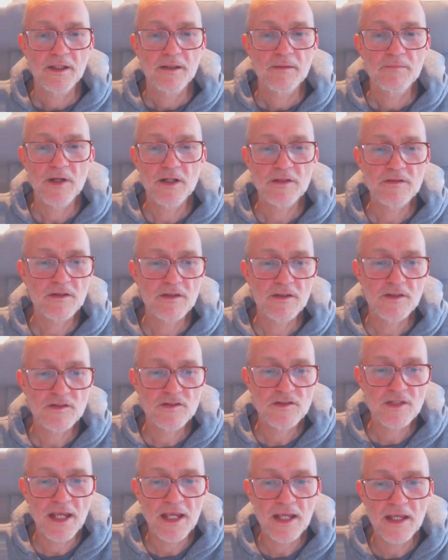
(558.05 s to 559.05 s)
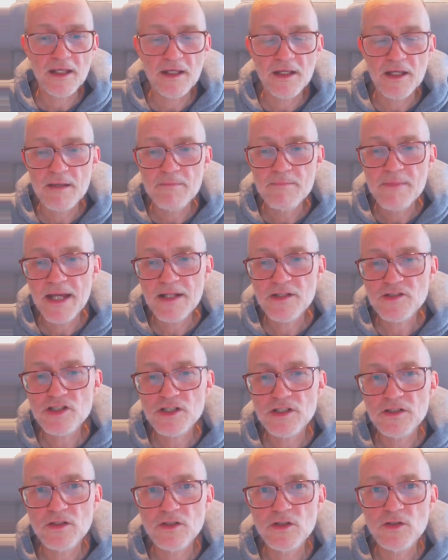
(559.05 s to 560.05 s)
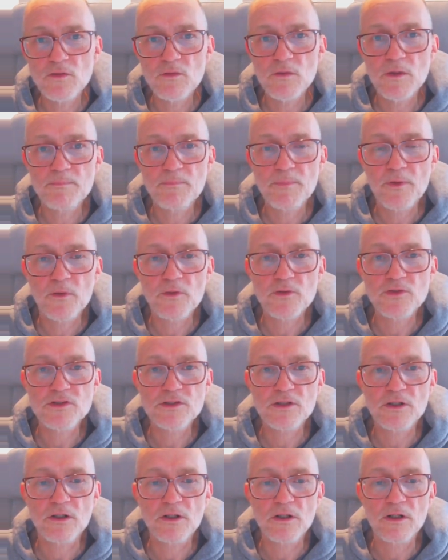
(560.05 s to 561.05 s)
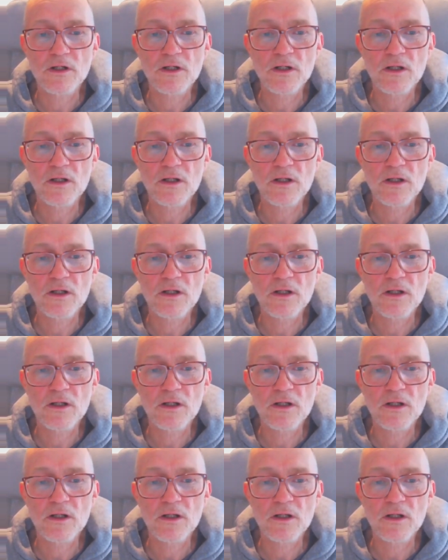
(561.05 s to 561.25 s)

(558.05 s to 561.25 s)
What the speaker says: But say, imagine you do a poster